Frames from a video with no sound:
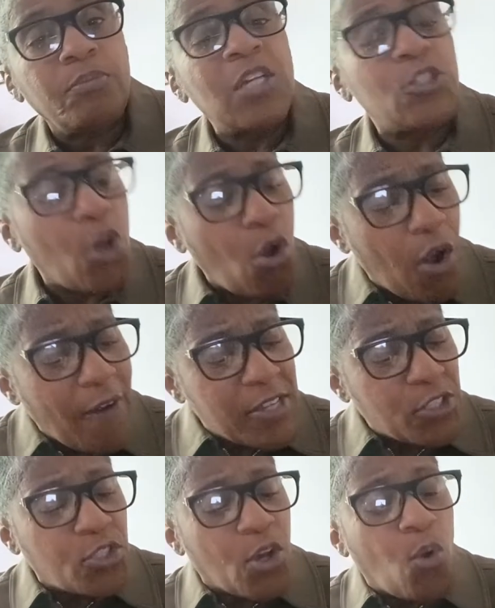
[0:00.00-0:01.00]
so, all right.
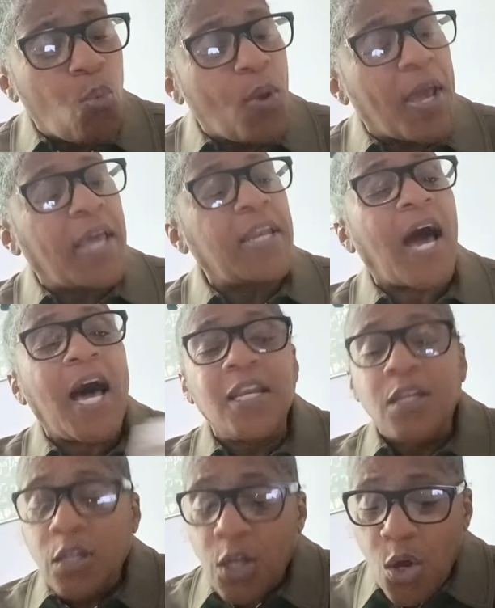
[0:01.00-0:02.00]
So when I
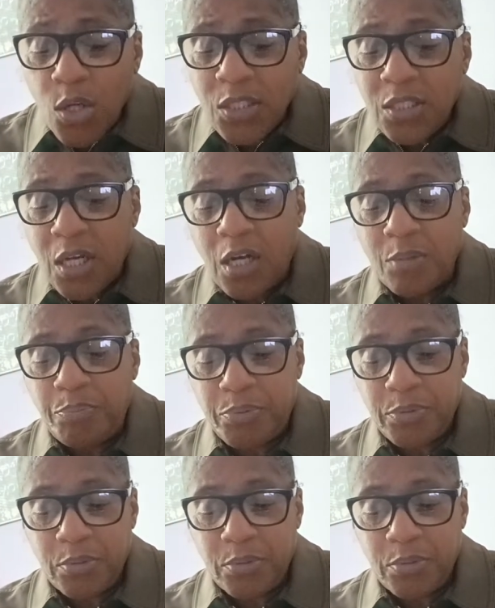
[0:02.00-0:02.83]
looked up,